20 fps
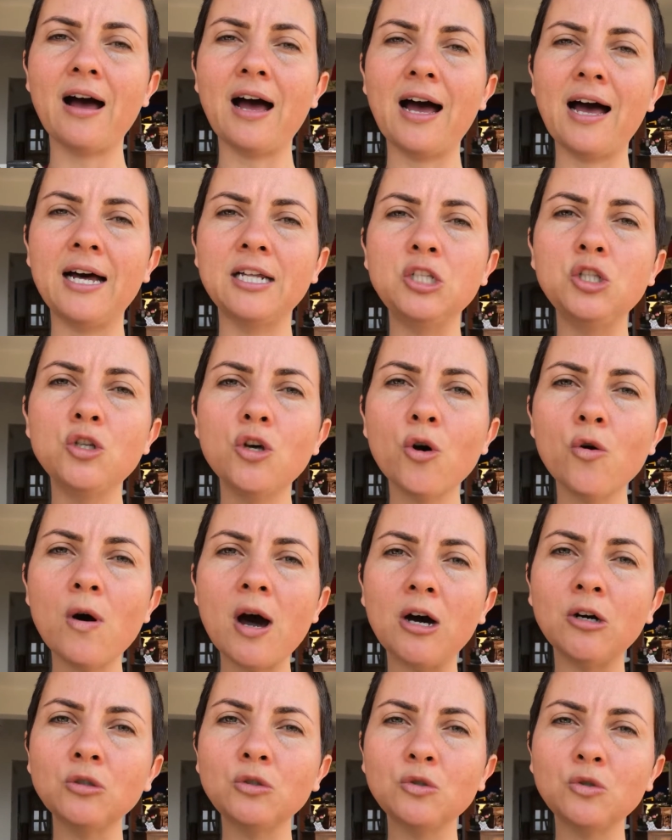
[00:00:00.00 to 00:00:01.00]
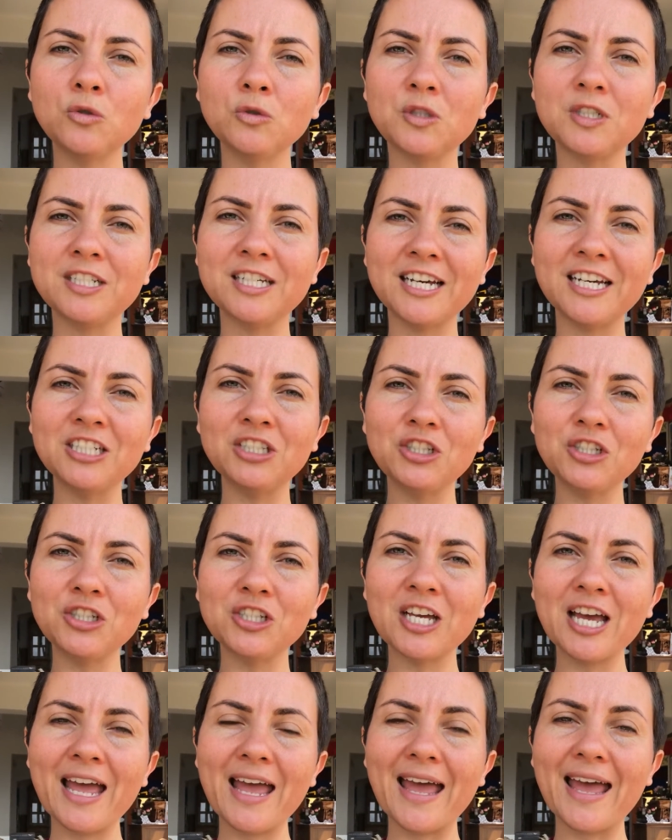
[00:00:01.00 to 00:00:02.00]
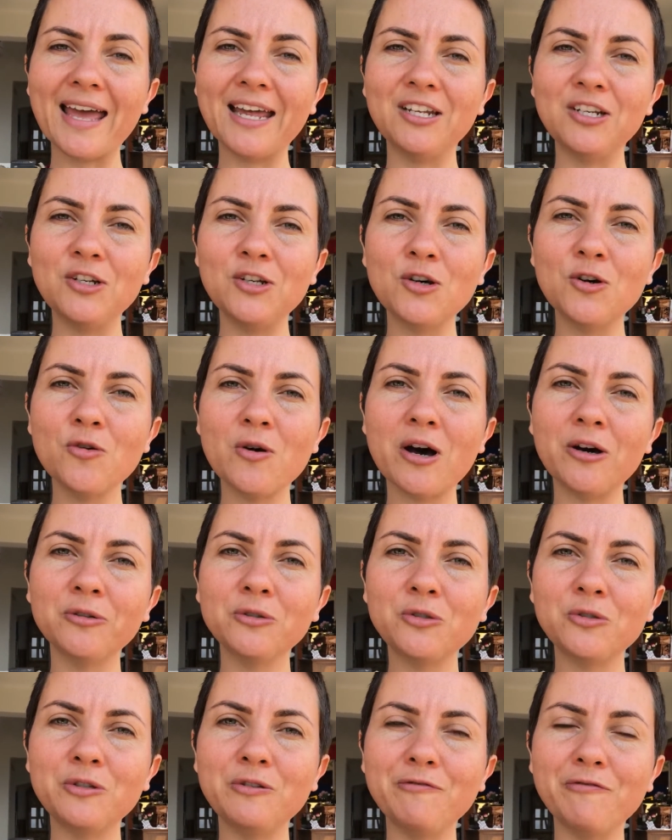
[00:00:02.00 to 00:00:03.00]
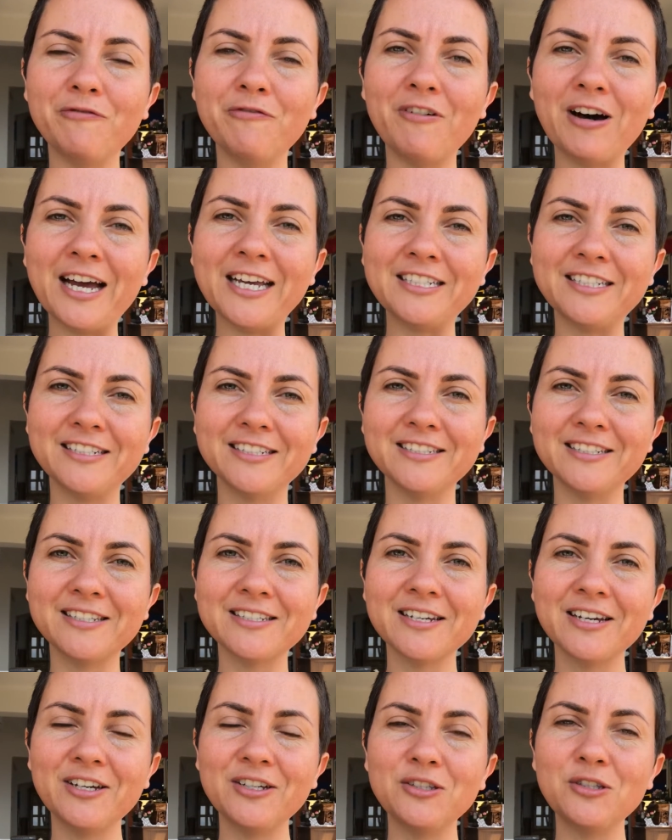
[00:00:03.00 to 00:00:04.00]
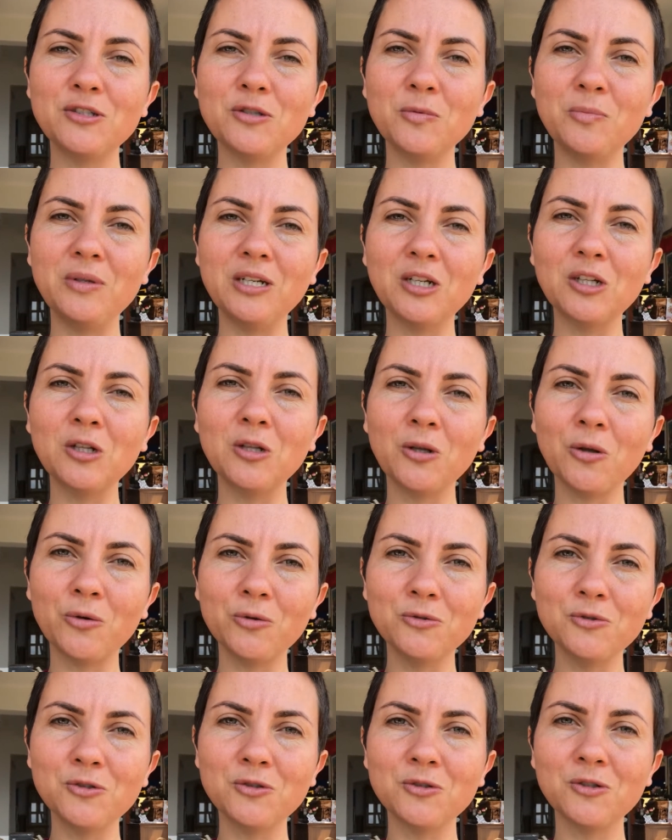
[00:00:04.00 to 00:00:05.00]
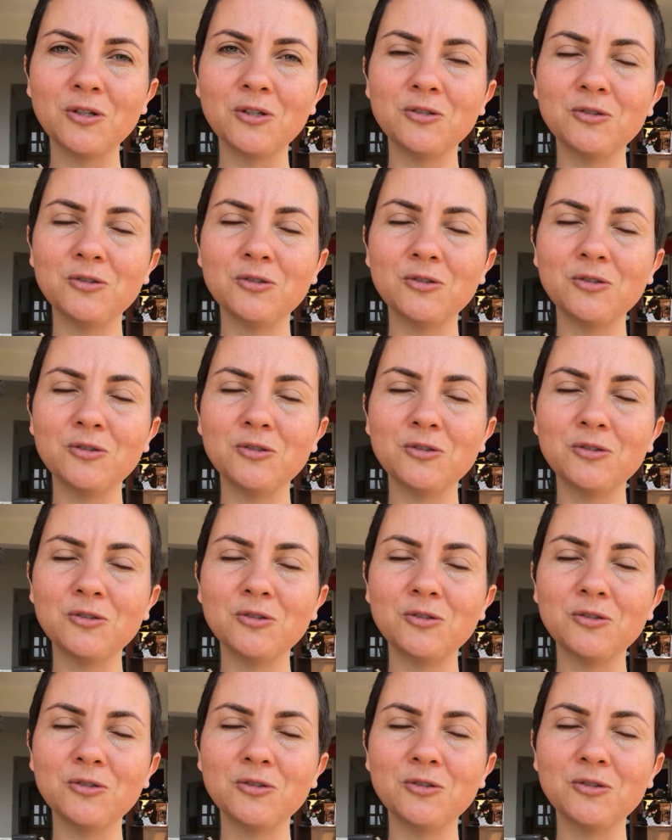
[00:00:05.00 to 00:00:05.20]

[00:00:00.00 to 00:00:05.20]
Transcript: uh, know how to touch and know how to invite us to be close